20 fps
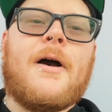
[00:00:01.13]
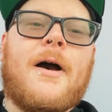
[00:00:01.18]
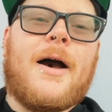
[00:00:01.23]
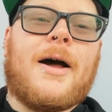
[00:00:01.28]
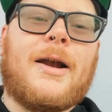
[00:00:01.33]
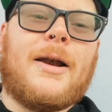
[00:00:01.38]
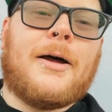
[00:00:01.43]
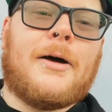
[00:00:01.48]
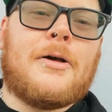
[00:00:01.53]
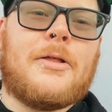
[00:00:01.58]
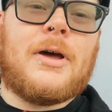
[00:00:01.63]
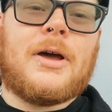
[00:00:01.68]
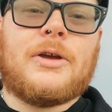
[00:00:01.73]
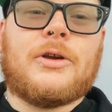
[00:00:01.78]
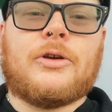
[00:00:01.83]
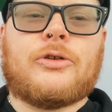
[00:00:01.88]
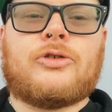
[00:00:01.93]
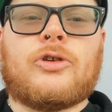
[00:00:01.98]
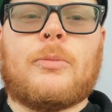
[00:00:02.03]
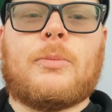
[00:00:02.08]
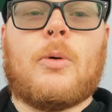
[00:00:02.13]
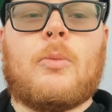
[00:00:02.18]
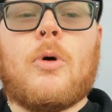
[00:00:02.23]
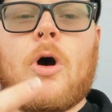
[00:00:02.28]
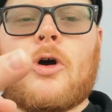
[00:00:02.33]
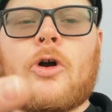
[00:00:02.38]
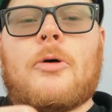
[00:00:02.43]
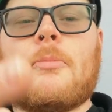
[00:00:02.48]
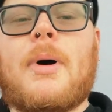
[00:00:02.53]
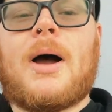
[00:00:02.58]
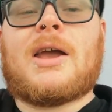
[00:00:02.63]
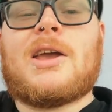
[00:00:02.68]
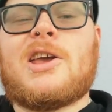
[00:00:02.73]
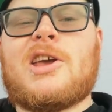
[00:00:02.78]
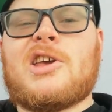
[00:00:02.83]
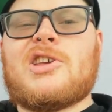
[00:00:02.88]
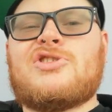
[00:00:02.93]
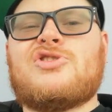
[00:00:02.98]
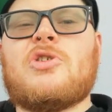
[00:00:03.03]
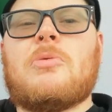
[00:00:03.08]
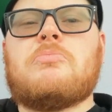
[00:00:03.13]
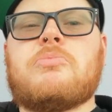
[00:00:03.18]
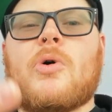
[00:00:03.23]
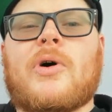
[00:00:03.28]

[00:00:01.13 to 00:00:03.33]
Hello there YouTube and welcome back. It is your